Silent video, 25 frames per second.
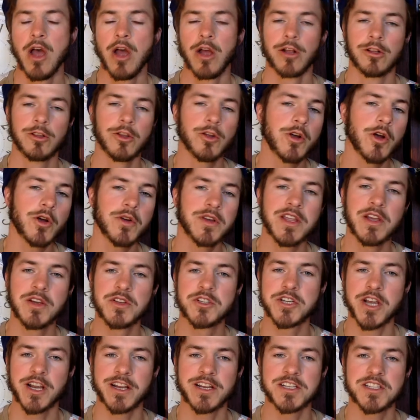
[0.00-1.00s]

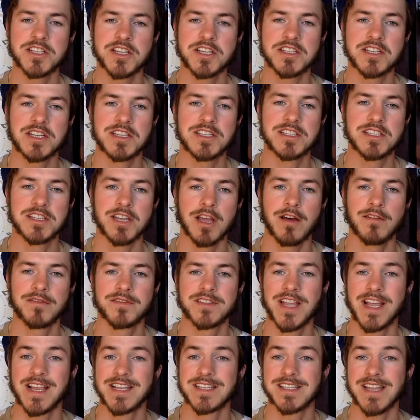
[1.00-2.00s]
Gluconeogenesis itself
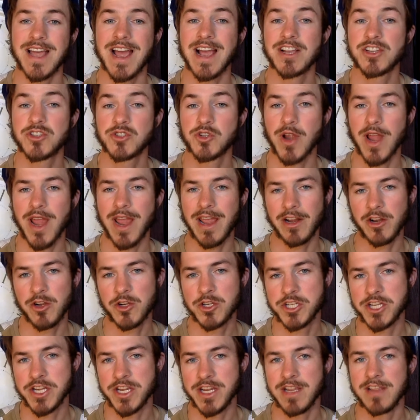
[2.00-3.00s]
takes extra
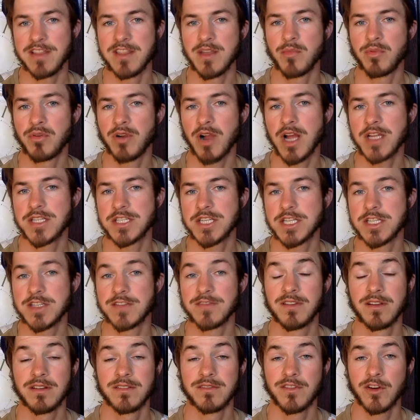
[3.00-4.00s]
energy in the process of
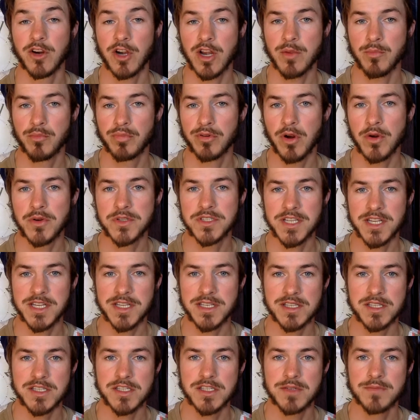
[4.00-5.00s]
converting
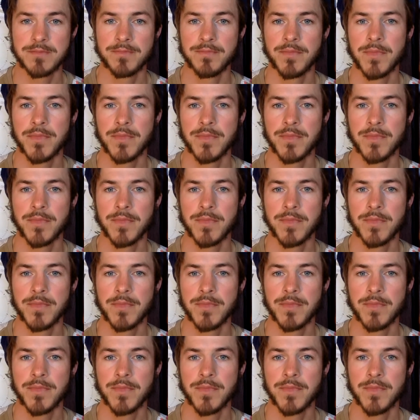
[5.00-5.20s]
proteins,